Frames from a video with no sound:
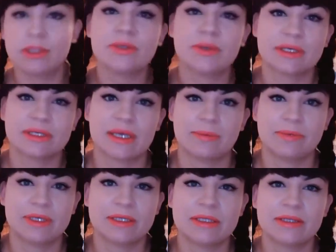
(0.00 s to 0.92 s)
to
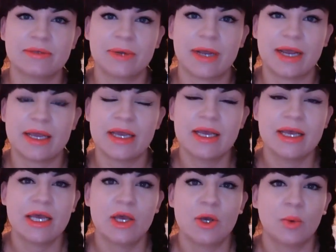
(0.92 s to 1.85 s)
acceptance, right?
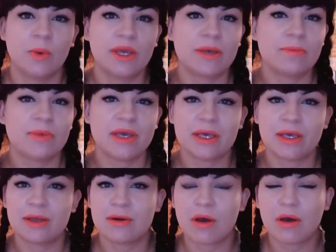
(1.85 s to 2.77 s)
We can be
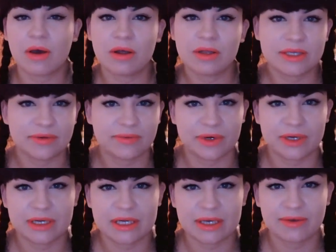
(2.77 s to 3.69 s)
in all
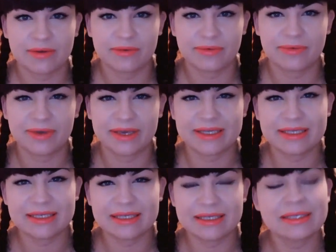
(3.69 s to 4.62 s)
different
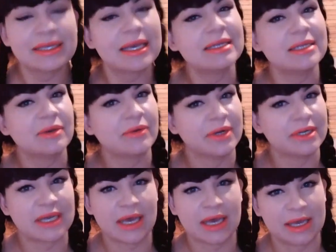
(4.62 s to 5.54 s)
phases at different
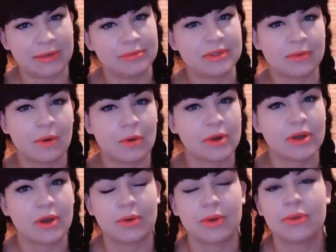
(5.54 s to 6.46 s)
times while we're
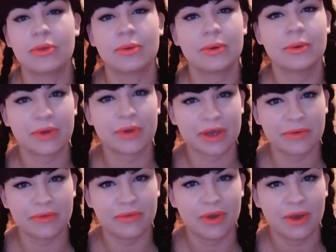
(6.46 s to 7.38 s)
going through
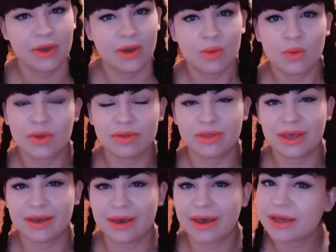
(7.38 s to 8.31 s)
grief. One
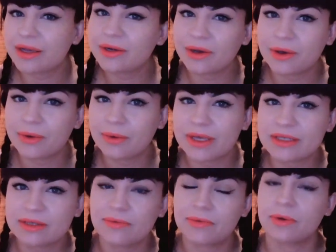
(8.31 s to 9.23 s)
thing I know as
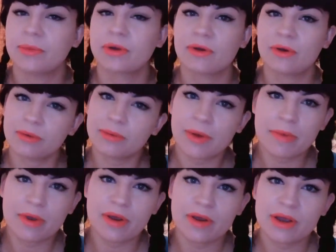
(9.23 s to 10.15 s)
a former cult
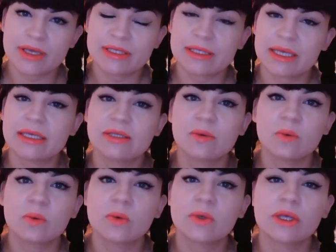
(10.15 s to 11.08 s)
member is that it's
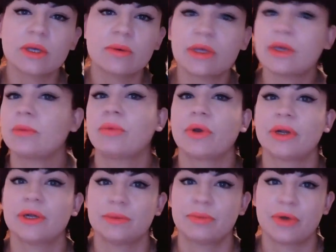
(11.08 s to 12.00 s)
really, really
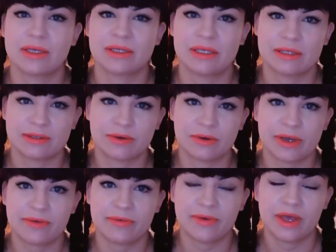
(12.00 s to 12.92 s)
important to process
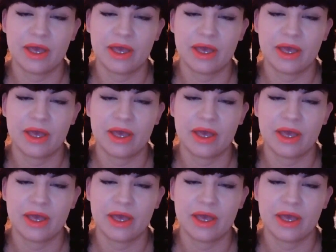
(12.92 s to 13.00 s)
grief.